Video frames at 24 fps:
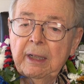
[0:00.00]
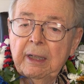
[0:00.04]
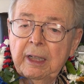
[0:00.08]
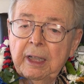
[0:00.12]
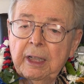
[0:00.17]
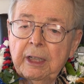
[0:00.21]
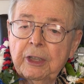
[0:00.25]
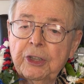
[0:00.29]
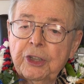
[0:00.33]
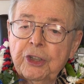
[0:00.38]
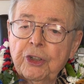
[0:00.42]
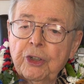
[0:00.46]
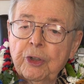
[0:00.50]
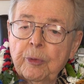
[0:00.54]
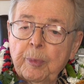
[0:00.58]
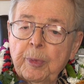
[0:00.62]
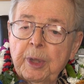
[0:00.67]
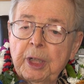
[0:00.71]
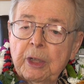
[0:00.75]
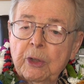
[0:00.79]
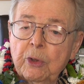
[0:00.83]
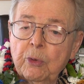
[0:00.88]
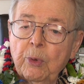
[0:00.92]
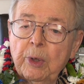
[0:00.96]
it should
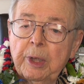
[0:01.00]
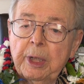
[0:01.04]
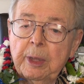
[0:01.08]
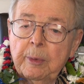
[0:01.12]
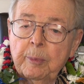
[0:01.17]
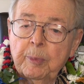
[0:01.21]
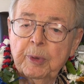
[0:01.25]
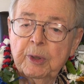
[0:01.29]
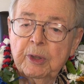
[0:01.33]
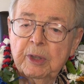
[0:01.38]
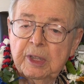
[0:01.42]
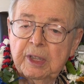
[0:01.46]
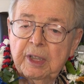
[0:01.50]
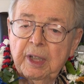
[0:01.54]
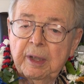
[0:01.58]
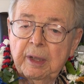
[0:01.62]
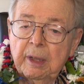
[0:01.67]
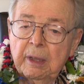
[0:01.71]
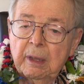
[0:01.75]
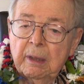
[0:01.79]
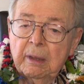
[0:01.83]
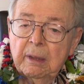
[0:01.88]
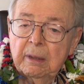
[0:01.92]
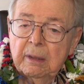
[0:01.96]
be 20%
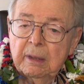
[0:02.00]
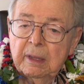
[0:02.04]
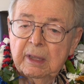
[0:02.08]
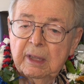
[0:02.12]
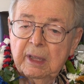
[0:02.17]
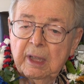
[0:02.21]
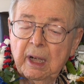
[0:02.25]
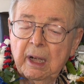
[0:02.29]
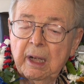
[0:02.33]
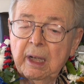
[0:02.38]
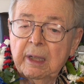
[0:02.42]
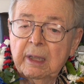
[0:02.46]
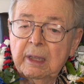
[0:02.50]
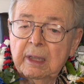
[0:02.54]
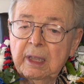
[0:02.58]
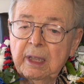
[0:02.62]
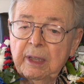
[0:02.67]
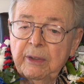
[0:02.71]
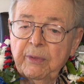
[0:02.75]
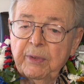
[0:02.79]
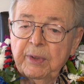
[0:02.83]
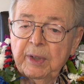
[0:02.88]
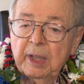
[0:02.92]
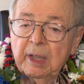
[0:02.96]

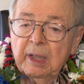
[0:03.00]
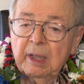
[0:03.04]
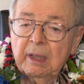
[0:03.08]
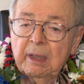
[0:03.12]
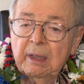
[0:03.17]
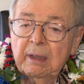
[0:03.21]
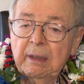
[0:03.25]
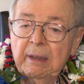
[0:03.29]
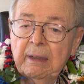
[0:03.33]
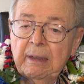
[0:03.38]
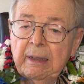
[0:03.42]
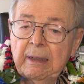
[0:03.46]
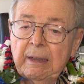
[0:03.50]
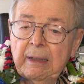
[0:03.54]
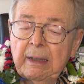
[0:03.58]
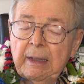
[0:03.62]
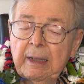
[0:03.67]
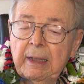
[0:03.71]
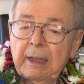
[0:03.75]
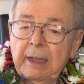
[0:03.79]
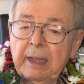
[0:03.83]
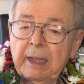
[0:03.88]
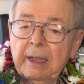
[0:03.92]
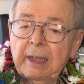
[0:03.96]
scientific
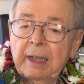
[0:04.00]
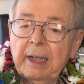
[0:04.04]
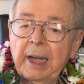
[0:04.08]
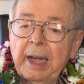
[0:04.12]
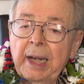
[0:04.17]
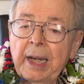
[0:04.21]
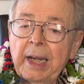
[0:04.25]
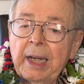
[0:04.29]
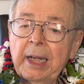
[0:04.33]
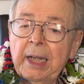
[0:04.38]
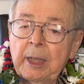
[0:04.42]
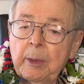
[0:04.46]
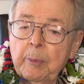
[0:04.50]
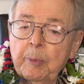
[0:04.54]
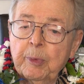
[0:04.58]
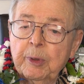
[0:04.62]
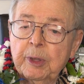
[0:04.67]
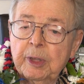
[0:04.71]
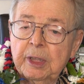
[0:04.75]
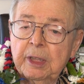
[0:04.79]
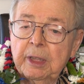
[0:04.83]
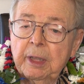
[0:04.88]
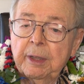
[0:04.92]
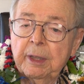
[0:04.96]
and
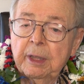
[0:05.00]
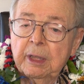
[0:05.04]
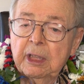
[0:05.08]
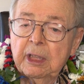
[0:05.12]
80%